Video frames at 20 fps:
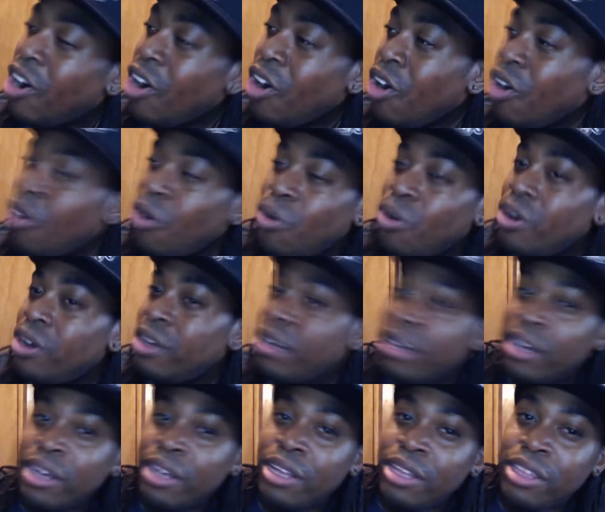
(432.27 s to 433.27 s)
all
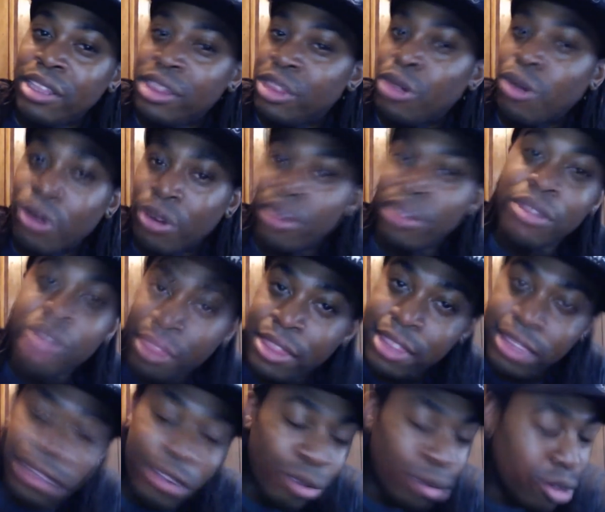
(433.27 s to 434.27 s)
the,
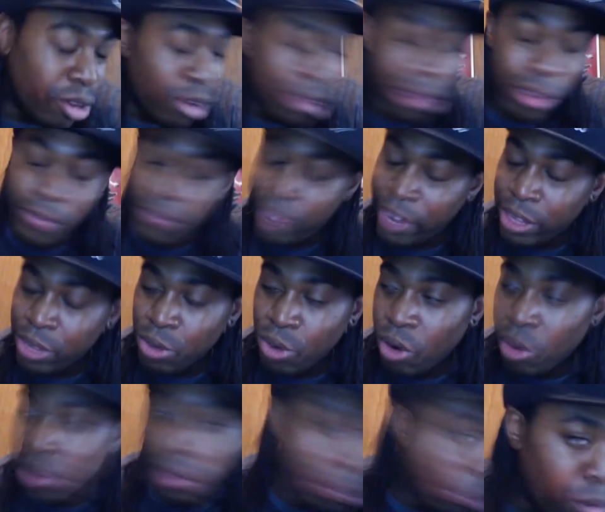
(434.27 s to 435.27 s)
you know, fight through
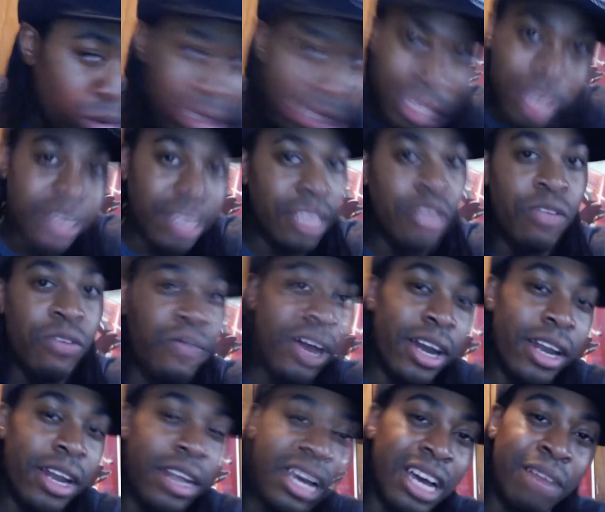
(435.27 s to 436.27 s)
all the bullshit. And then you
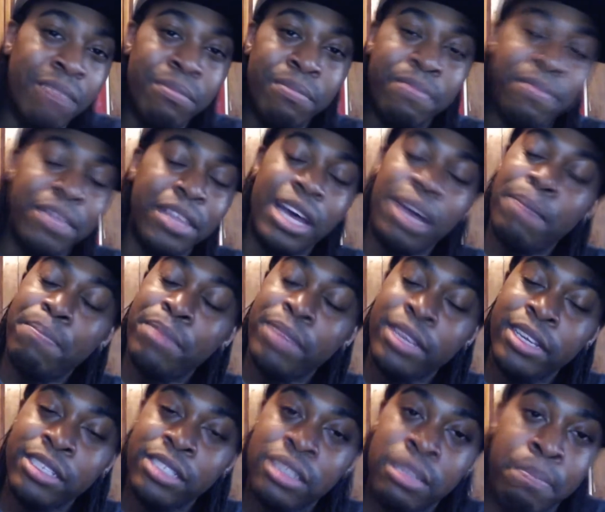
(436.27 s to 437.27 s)
finally come up
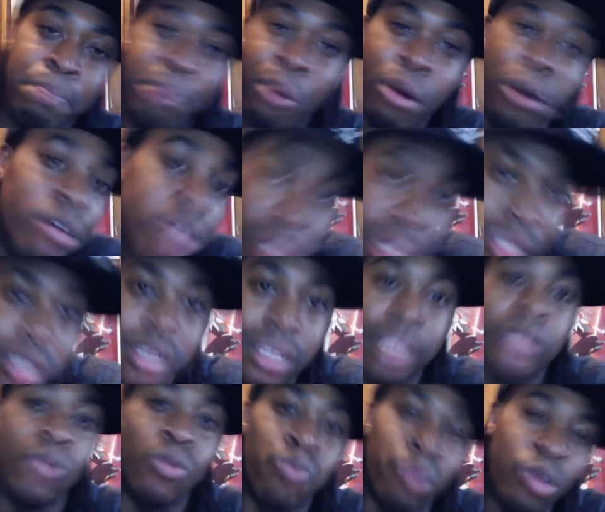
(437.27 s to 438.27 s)
against the boss.
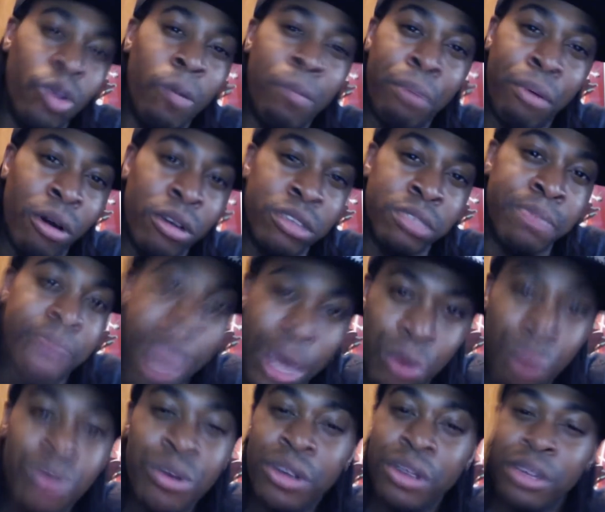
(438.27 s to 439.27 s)
Like, the real boss
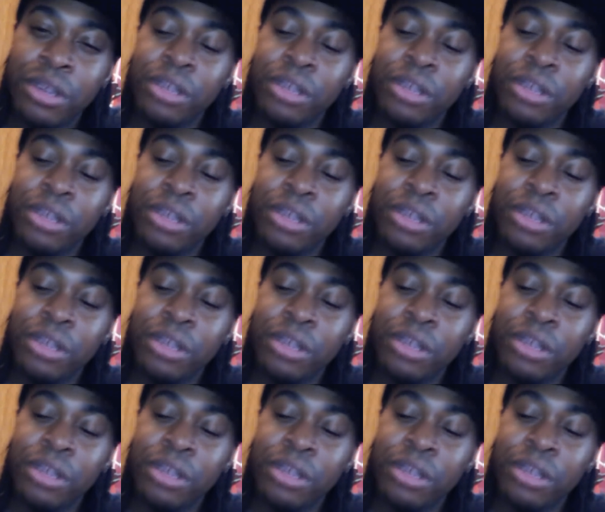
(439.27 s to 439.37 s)
battle.